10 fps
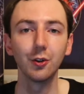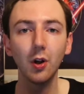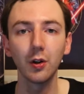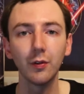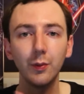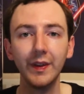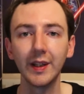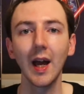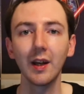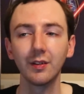Starting off with the
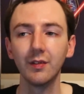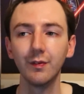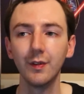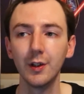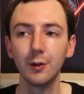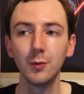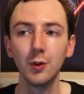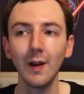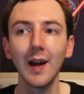casting for this movie,